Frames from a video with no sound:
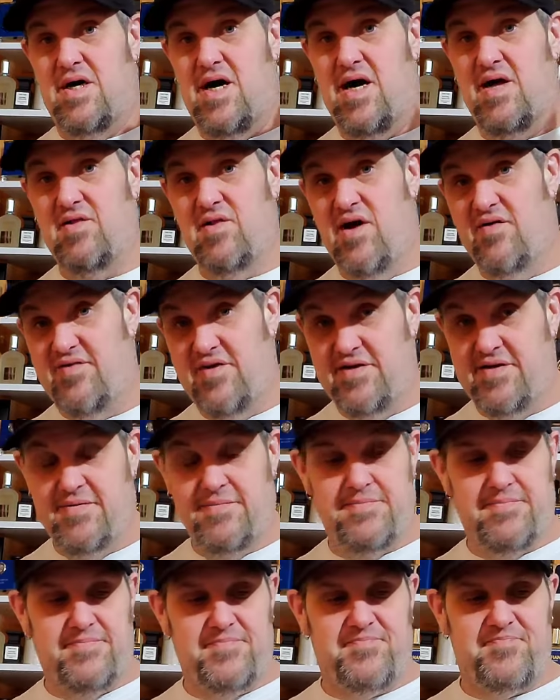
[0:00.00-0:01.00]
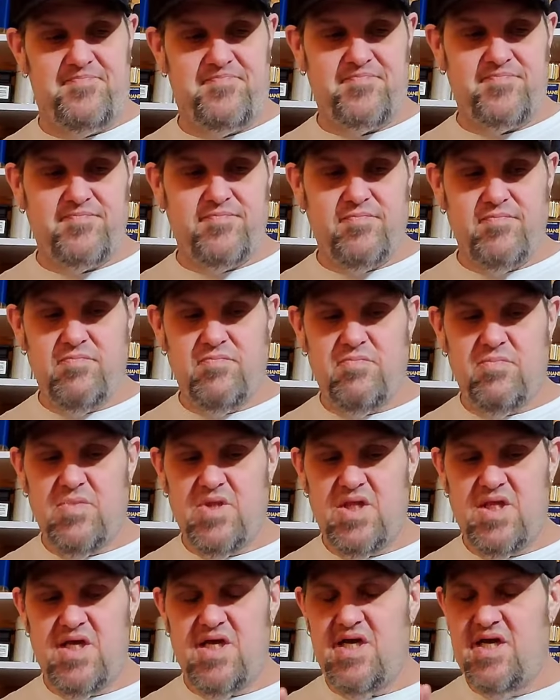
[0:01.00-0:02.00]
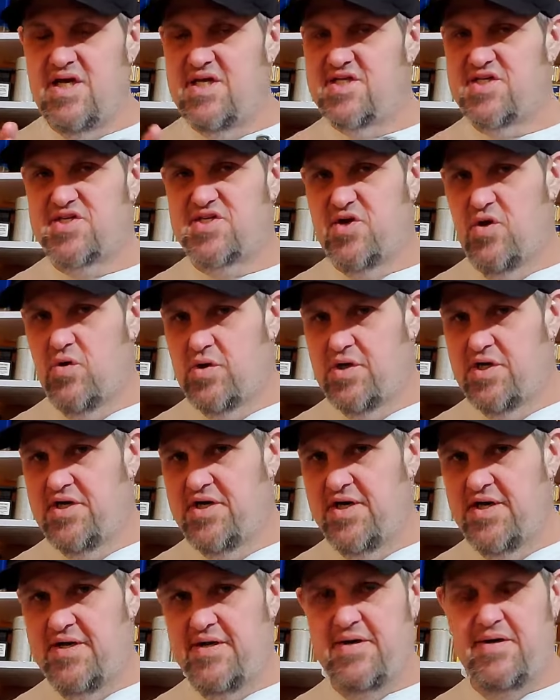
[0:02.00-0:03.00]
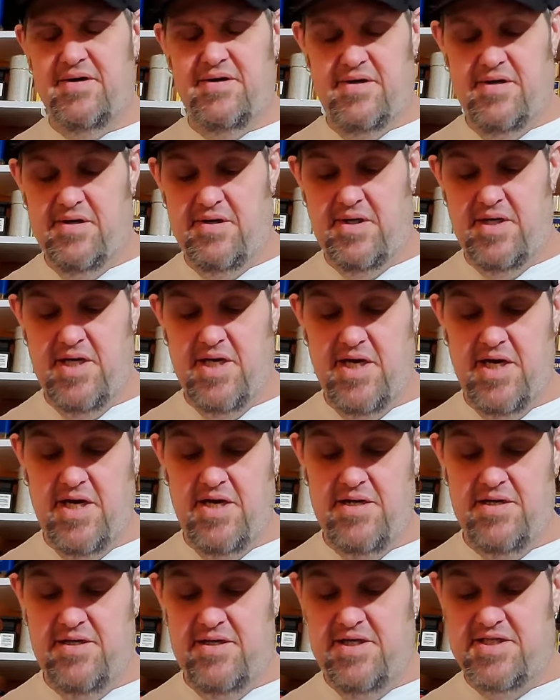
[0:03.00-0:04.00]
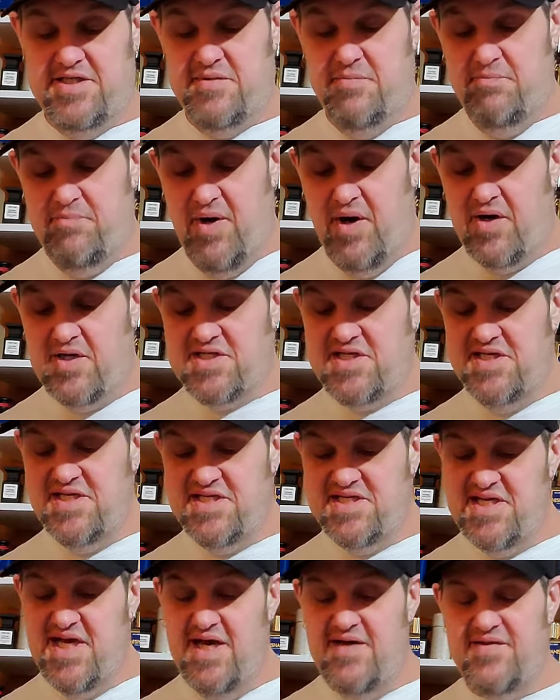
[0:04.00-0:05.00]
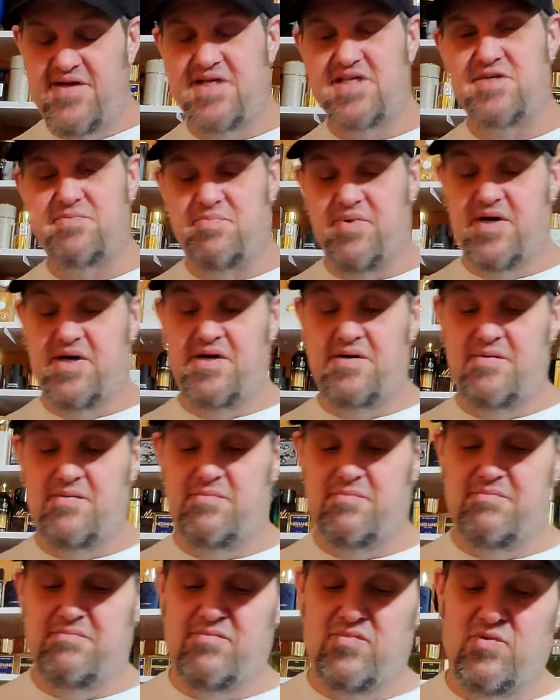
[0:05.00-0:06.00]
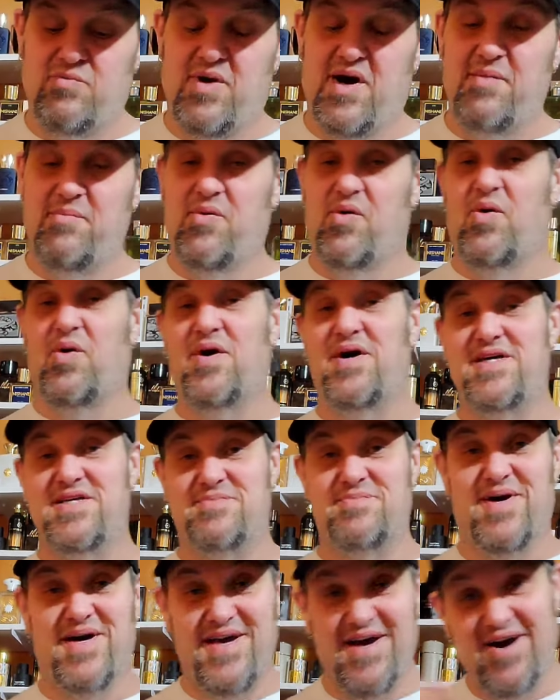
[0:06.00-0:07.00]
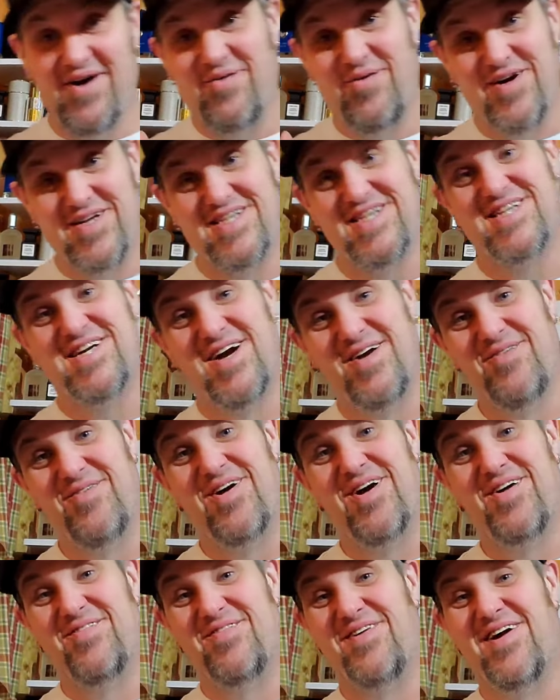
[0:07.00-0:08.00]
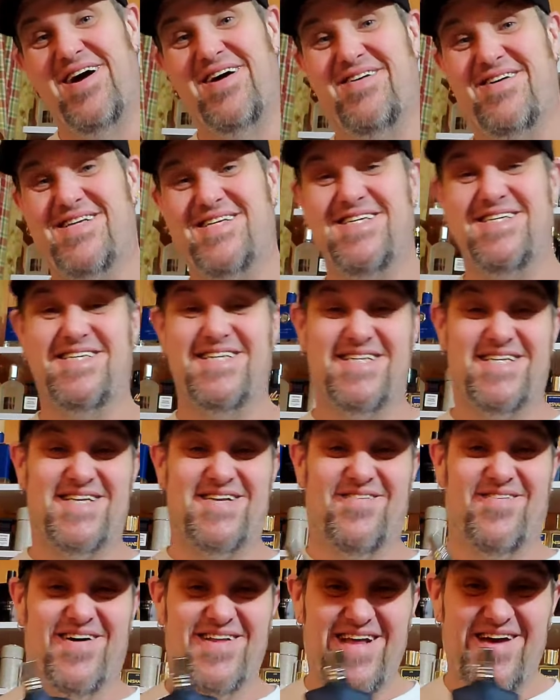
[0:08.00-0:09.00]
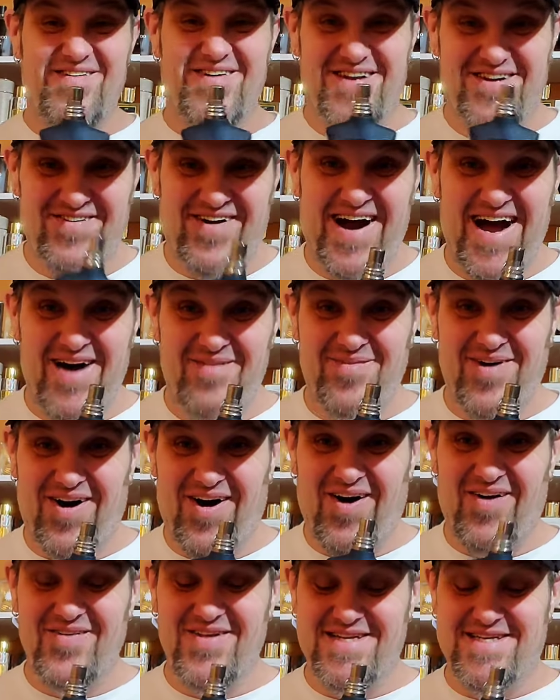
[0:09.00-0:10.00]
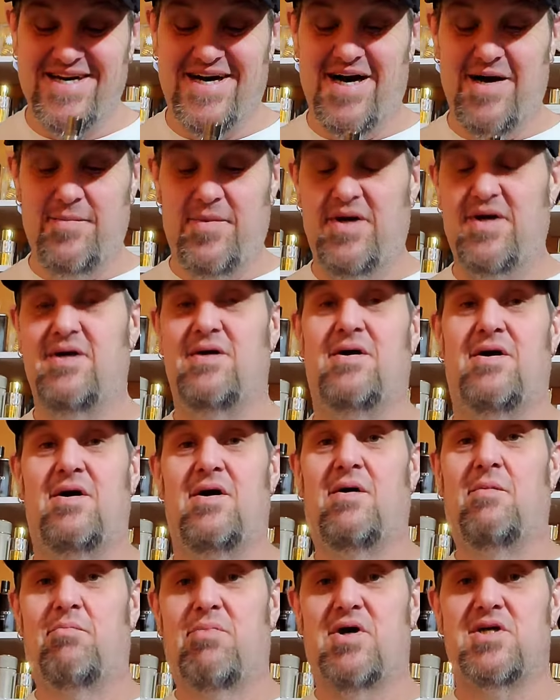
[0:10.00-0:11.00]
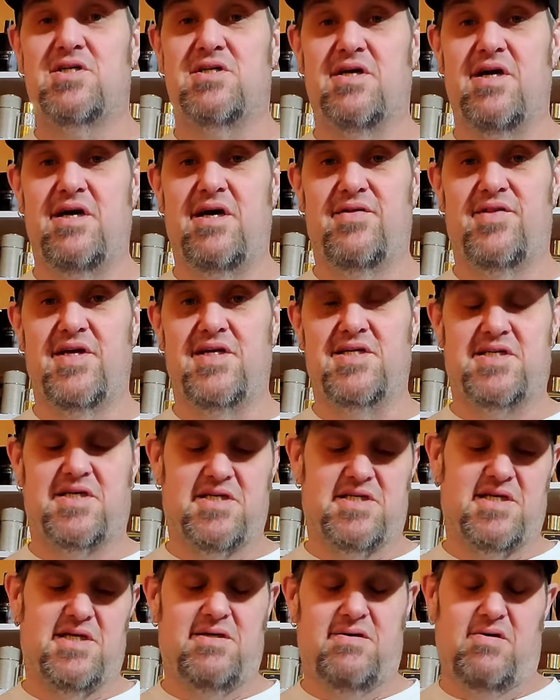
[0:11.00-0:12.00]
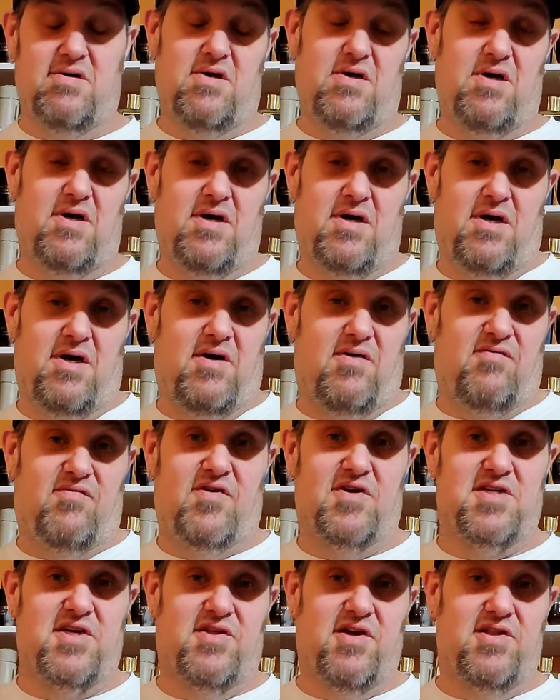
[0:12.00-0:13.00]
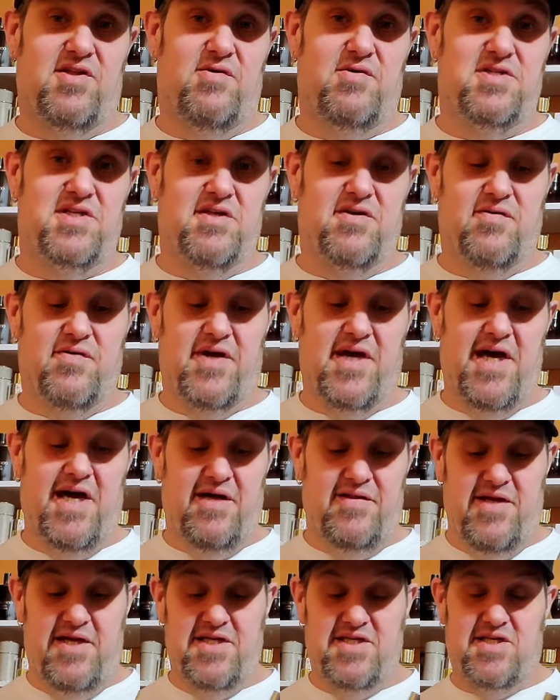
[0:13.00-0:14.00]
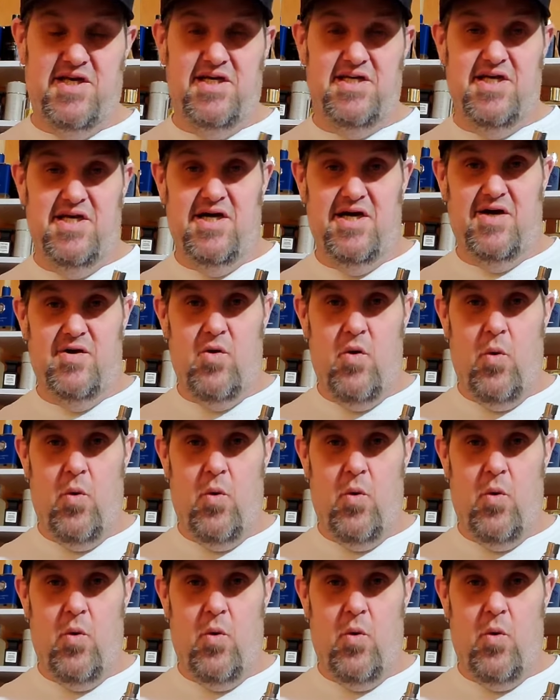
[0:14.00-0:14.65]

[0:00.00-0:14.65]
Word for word: I love it is so good. And it's embarrassing to say this, but when my boys, my young ones, started wearing fragrances, this is the one they would grab all the time. Personally, I think it's because first I thought there was a little gay, and they just like to you like,